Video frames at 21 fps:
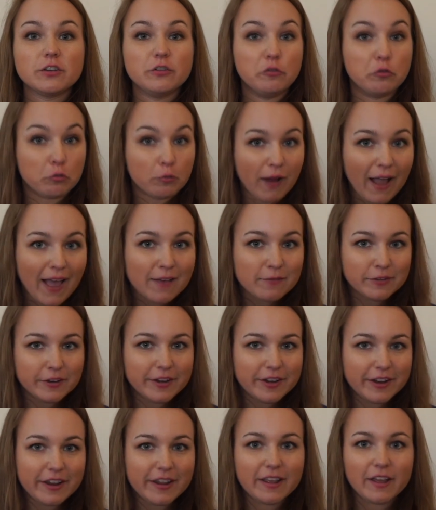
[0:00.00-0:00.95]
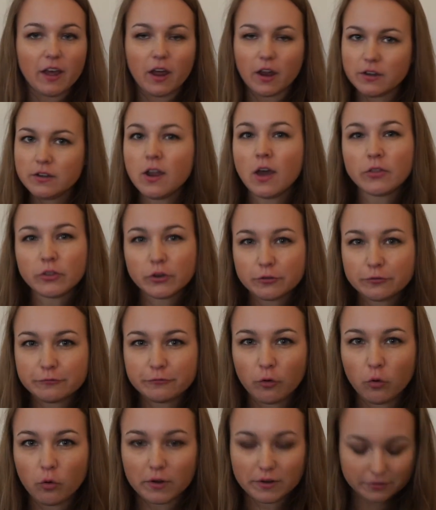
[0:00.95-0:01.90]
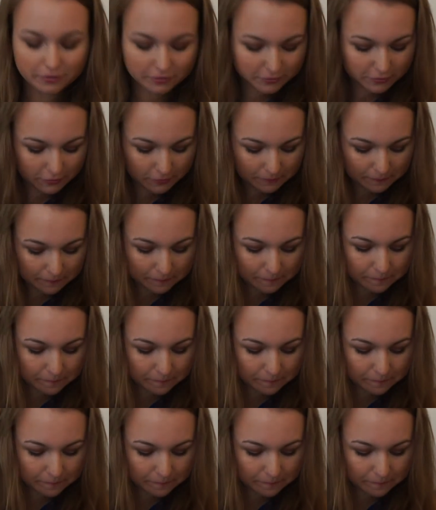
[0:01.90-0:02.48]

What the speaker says: gravity, another force.